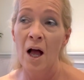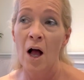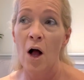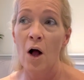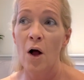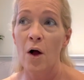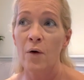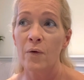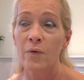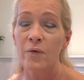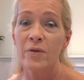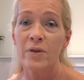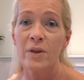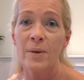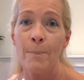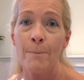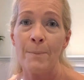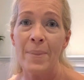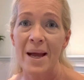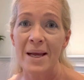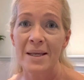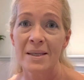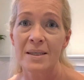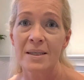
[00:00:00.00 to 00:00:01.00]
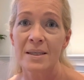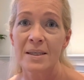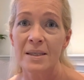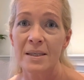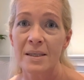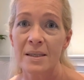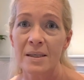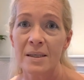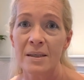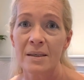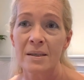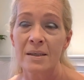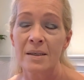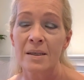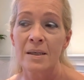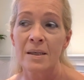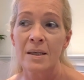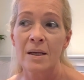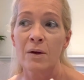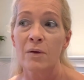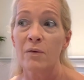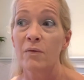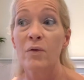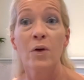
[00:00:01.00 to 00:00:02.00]
of the best
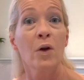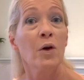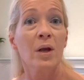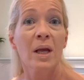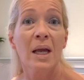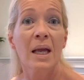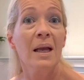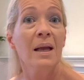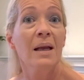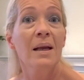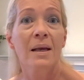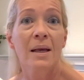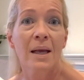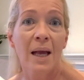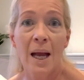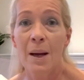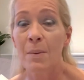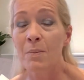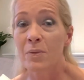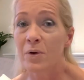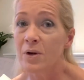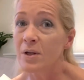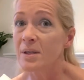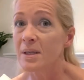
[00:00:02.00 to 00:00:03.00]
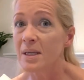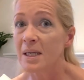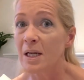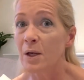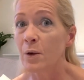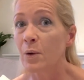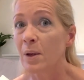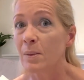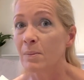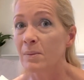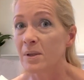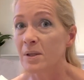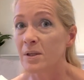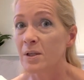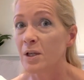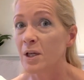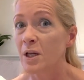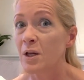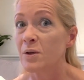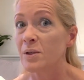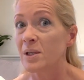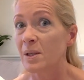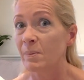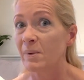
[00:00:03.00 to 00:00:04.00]
vlogging cameras and equipment to
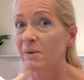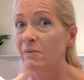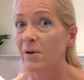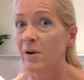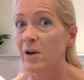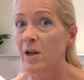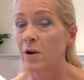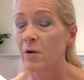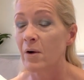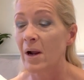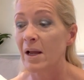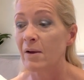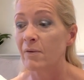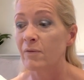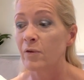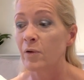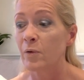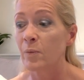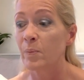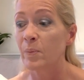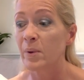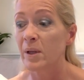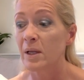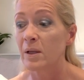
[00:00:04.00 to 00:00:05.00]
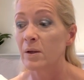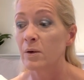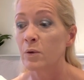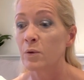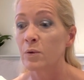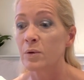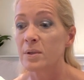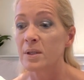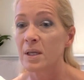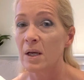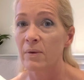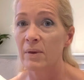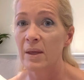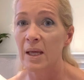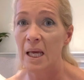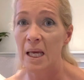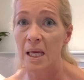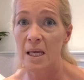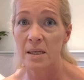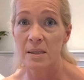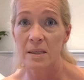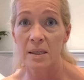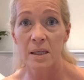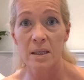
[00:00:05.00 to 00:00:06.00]
use, I'd be very grateful, but also the
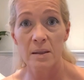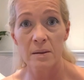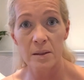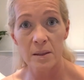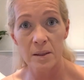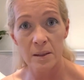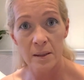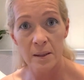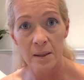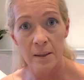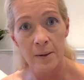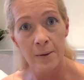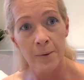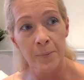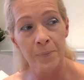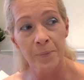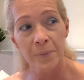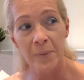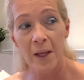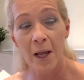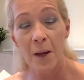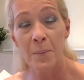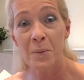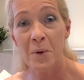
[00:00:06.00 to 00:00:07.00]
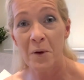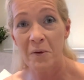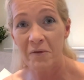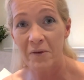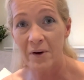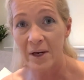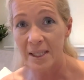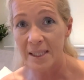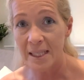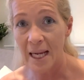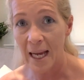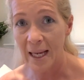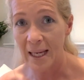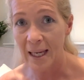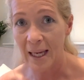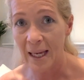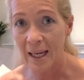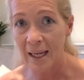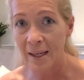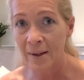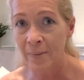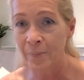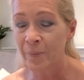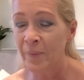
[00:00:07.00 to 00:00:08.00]
easiest. I'm not very
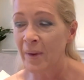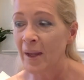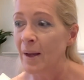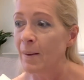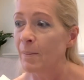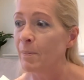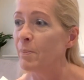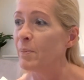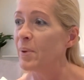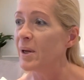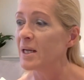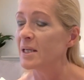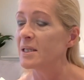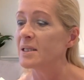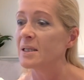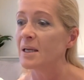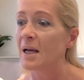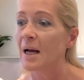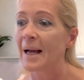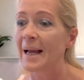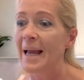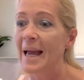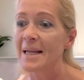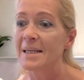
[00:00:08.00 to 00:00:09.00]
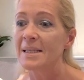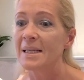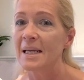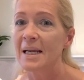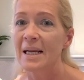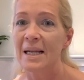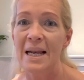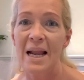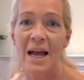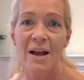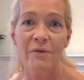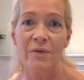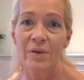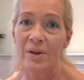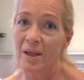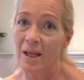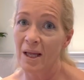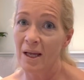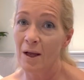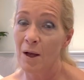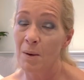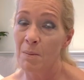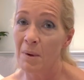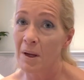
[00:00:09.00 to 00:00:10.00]
techie, but I edit and
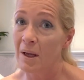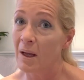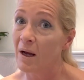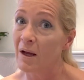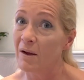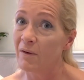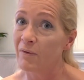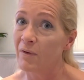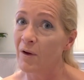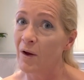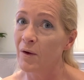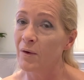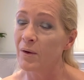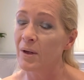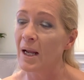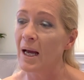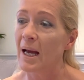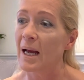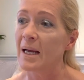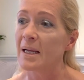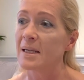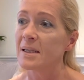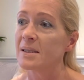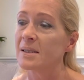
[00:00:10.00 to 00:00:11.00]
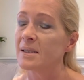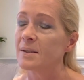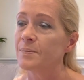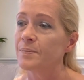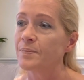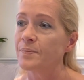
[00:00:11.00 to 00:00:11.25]
everything on my iPhone, and